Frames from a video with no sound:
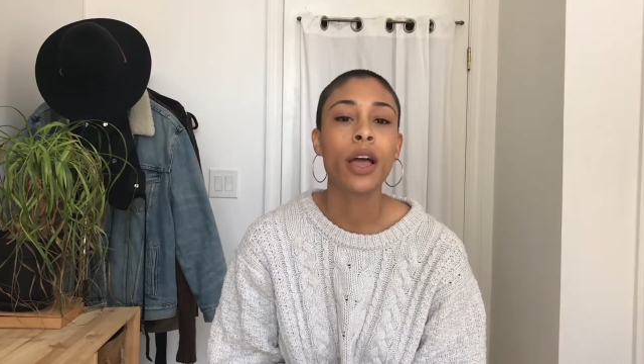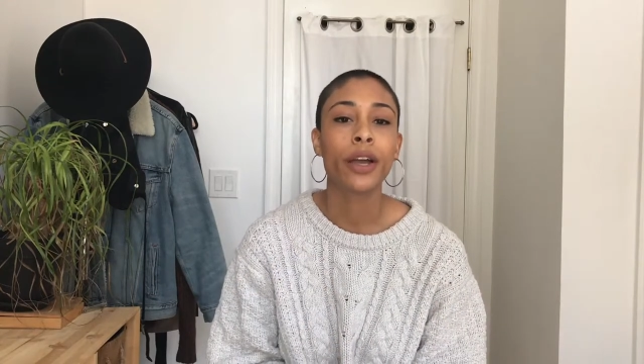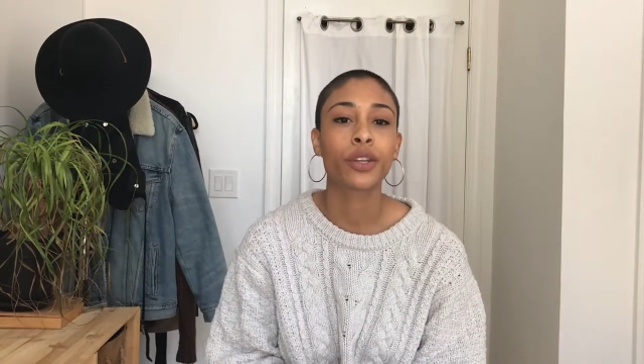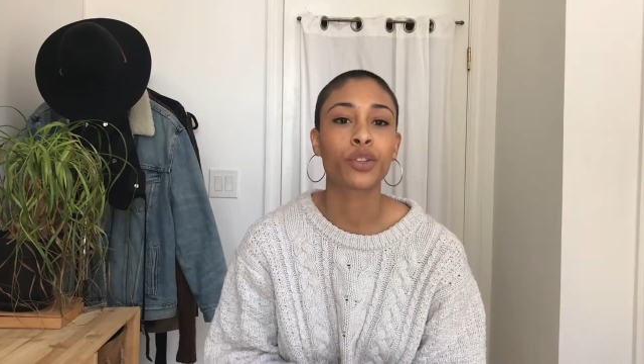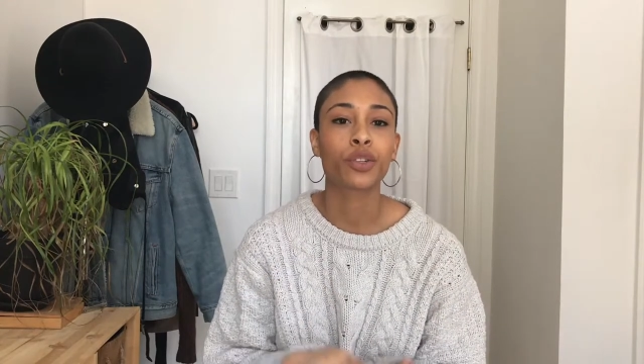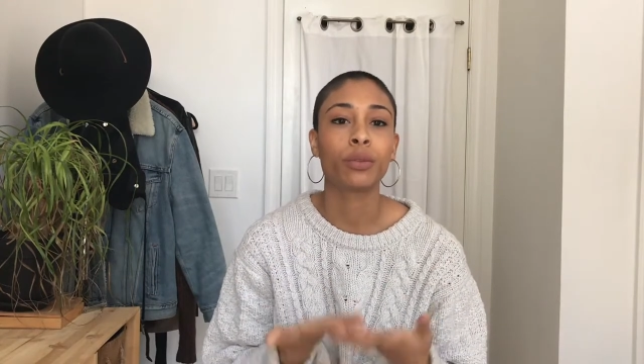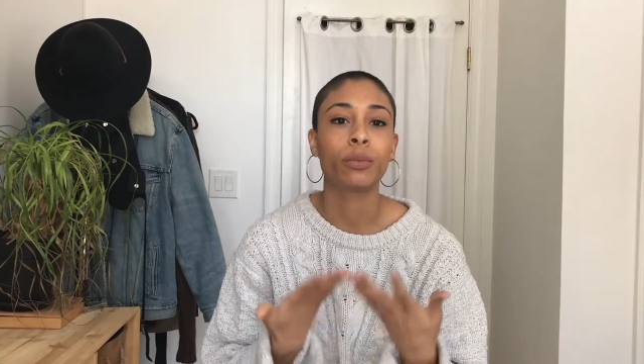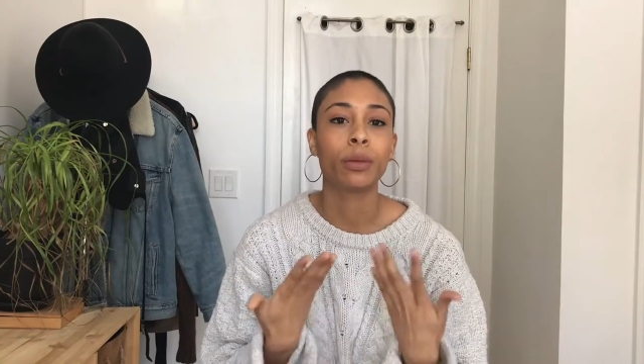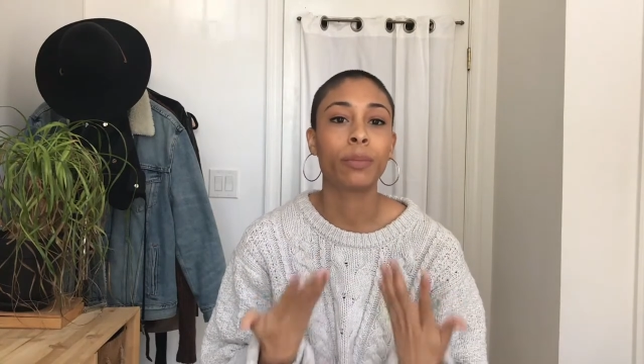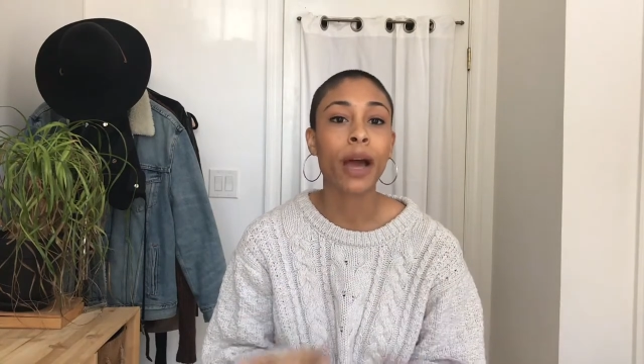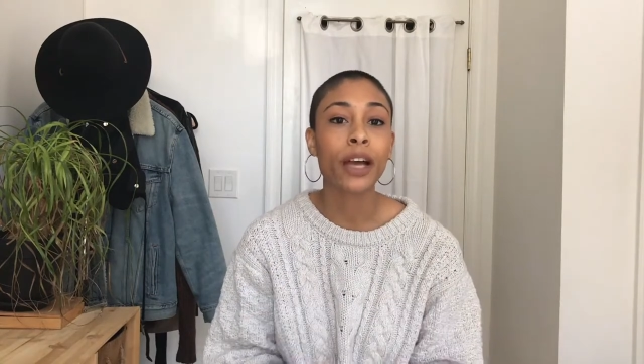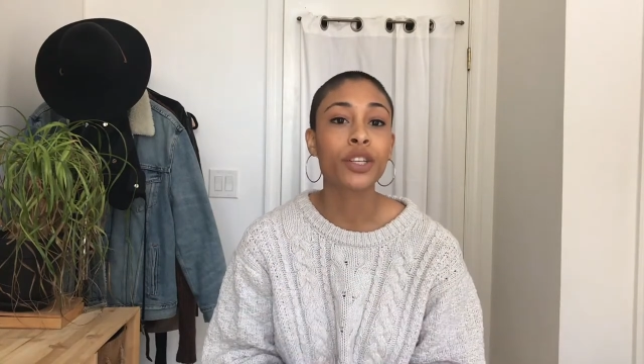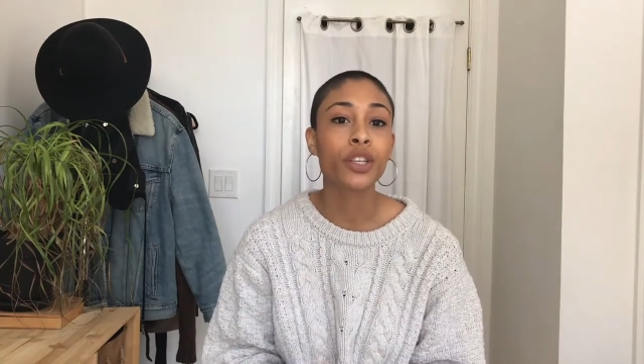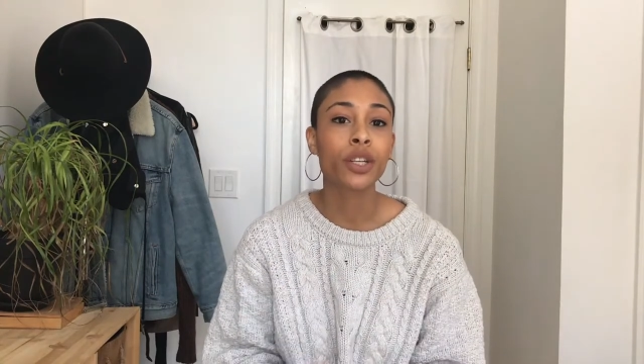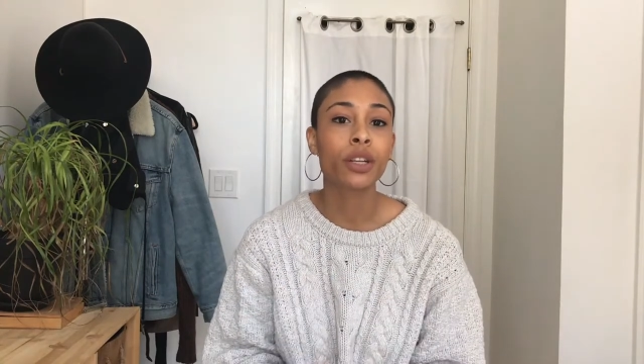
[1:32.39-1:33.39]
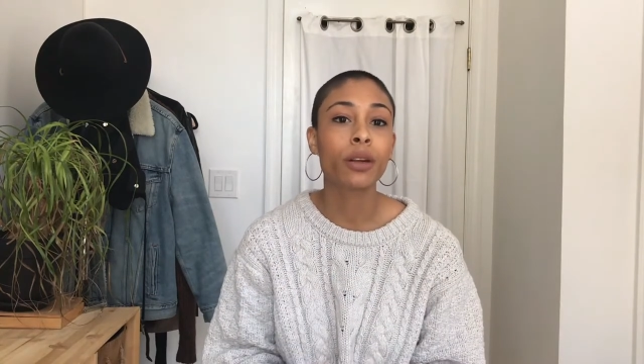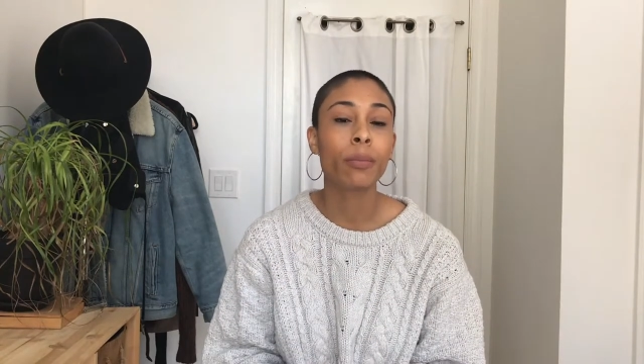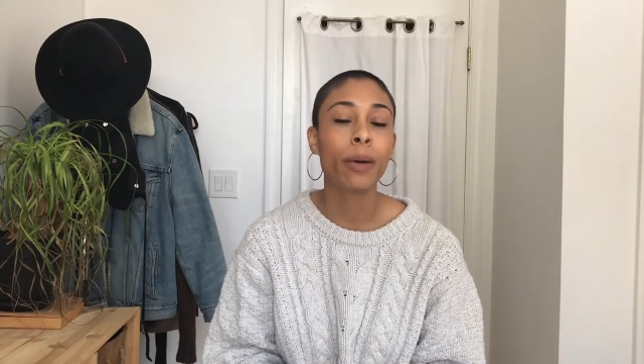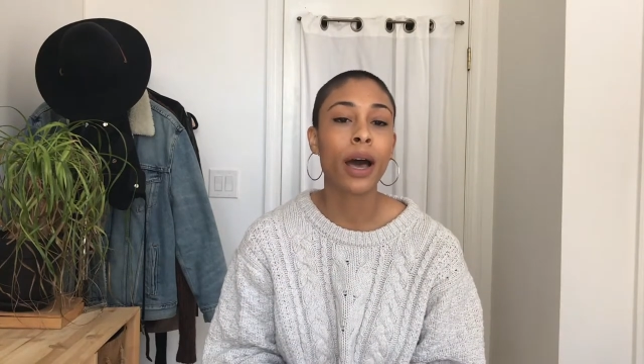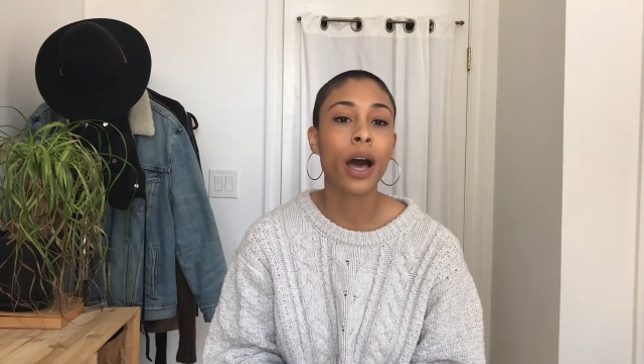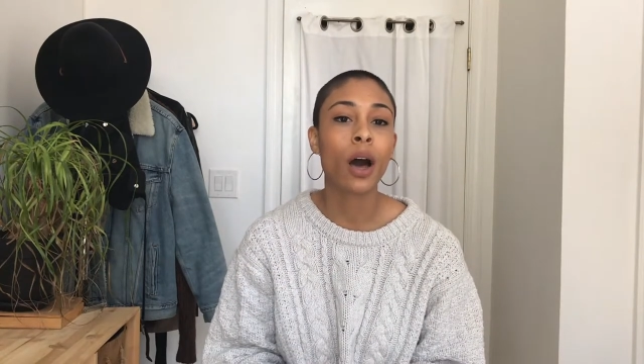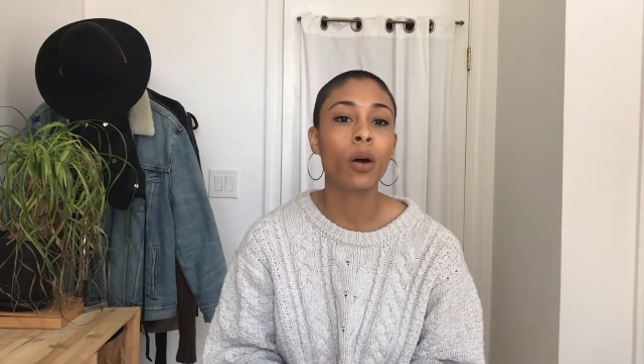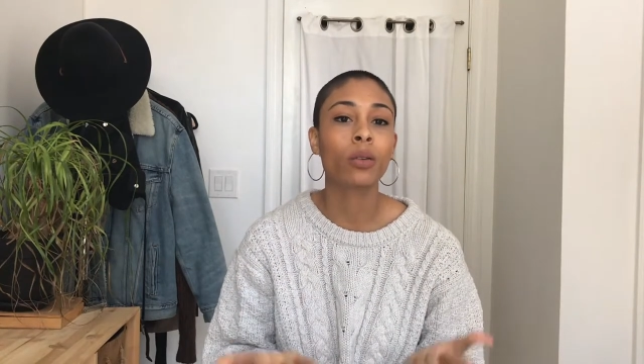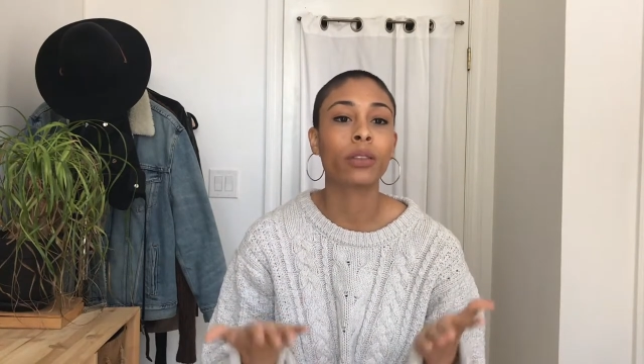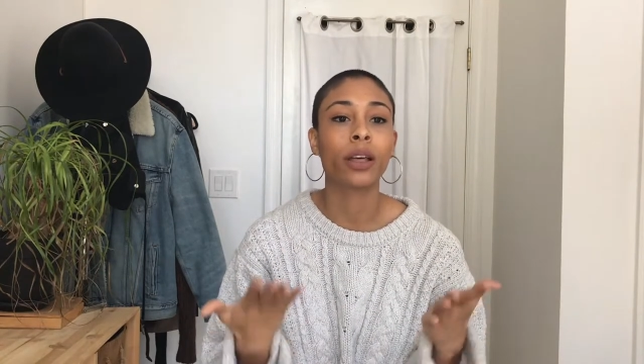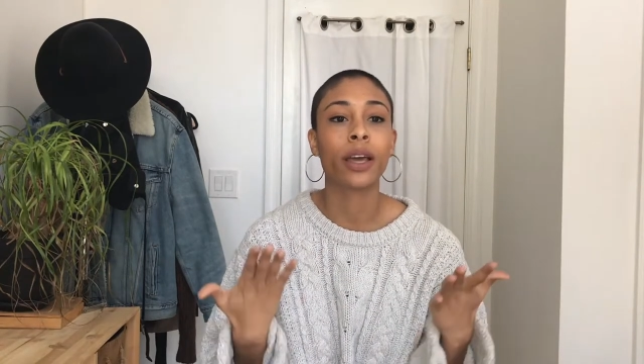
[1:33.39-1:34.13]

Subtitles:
extremely passionate about,